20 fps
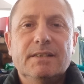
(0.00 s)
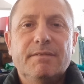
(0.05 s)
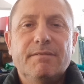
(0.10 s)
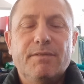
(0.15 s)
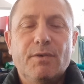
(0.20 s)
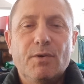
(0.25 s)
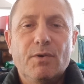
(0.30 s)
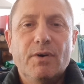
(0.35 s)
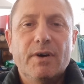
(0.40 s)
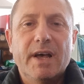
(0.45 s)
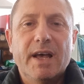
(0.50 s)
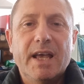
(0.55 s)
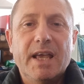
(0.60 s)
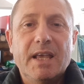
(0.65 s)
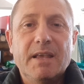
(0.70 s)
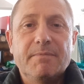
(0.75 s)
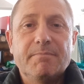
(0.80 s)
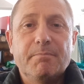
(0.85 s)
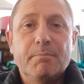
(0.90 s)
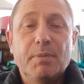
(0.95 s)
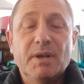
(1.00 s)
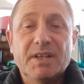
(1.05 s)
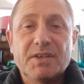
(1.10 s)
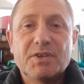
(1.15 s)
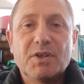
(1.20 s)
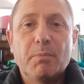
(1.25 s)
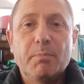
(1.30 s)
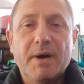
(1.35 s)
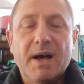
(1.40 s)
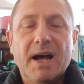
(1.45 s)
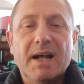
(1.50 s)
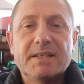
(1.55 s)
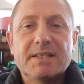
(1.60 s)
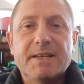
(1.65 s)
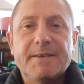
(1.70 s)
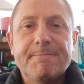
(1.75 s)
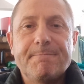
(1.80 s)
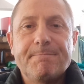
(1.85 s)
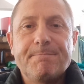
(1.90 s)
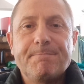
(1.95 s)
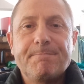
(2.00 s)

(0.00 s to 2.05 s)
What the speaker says: for a political party